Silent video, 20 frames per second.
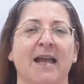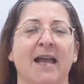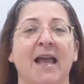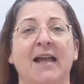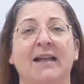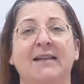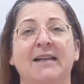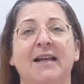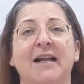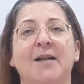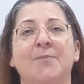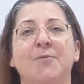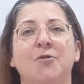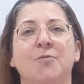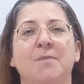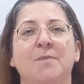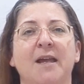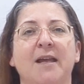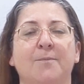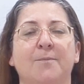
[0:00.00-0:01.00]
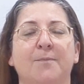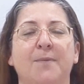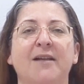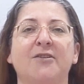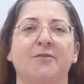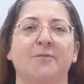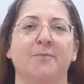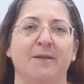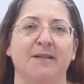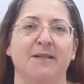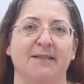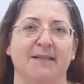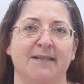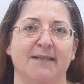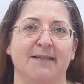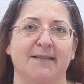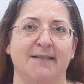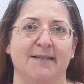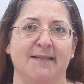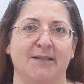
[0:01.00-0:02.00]
and help you make better business
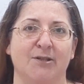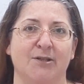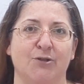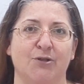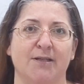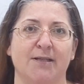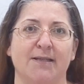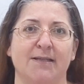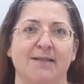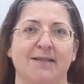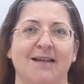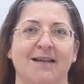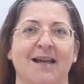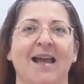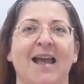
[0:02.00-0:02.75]
decisions.